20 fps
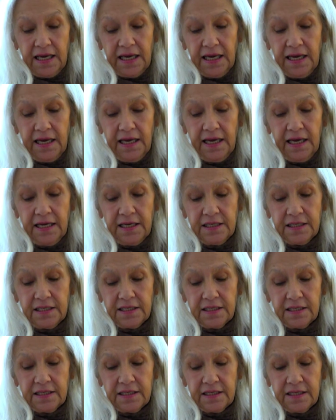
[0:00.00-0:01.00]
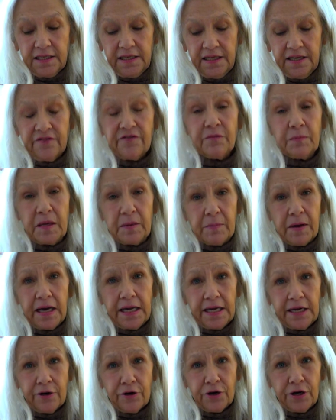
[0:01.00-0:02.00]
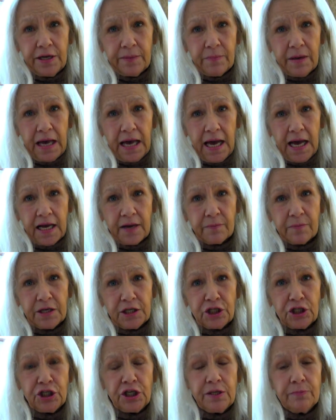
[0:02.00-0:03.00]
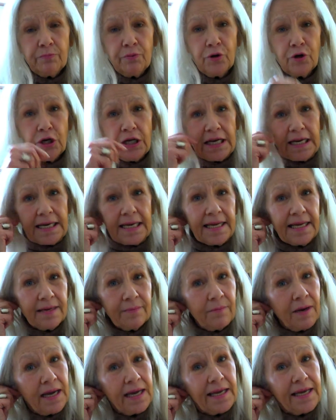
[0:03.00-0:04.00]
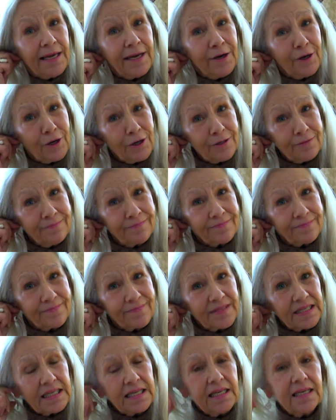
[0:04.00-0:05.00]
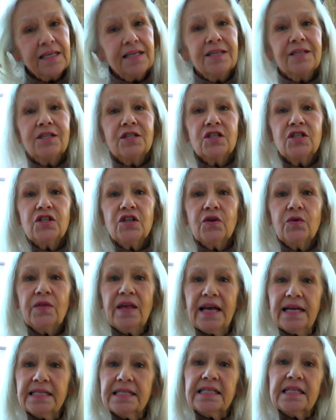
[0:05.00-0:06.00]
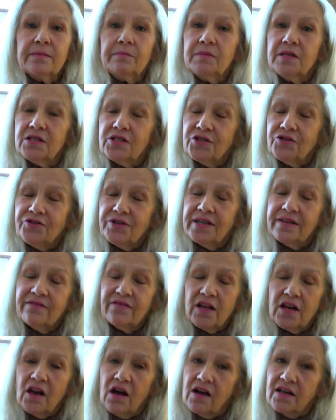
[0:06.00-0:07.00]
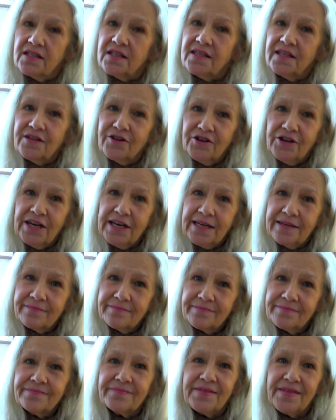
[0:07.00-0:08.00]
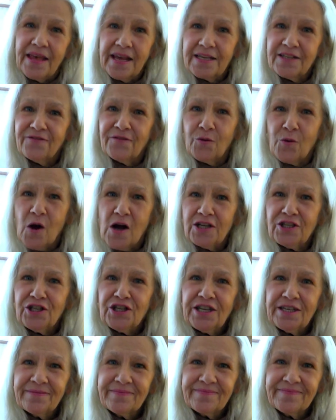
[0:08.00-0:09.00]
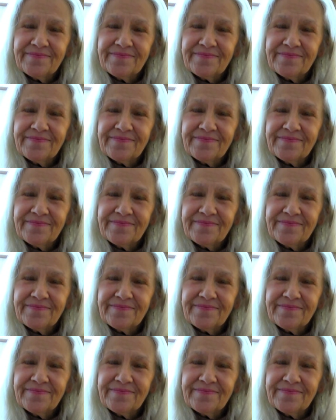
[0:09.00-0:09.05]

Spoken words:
and give me my earring back, but she put it in my ear. So that's the mystery of the lost earring. Thanks for watching.